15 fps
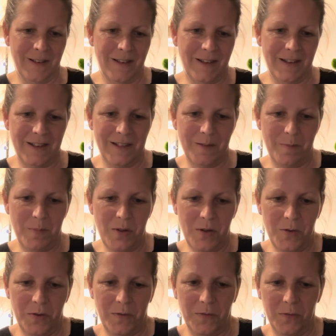It's a
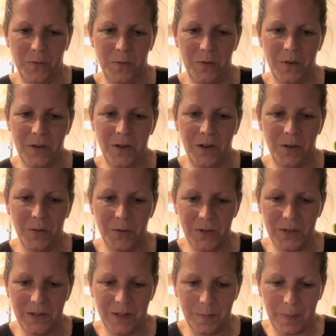beautiful
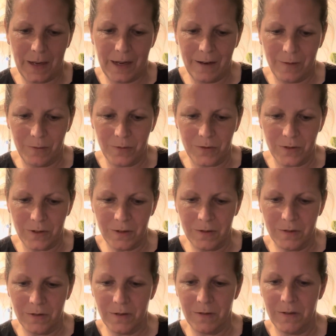notions pouch.
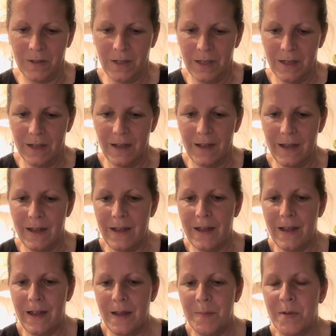Oh,
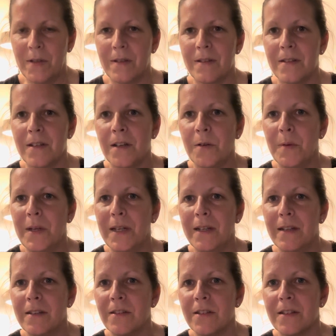Emma's sewing
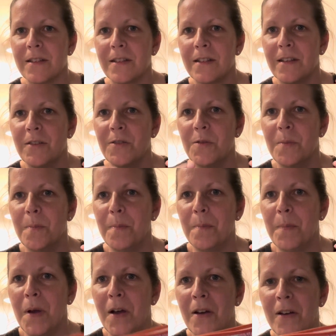is just so
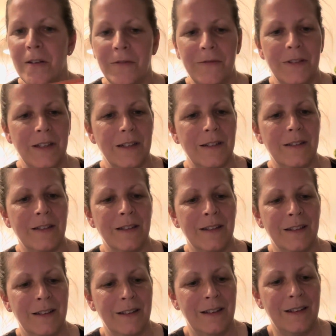perfect.
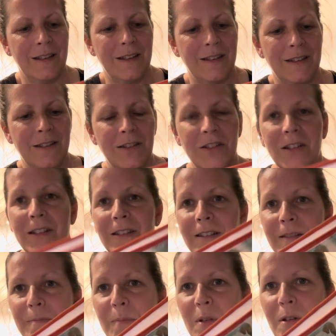It's
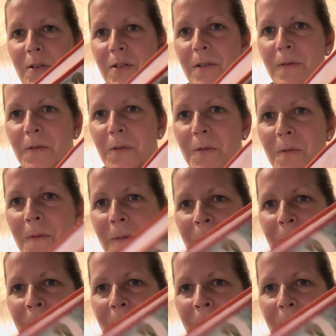just beautiful.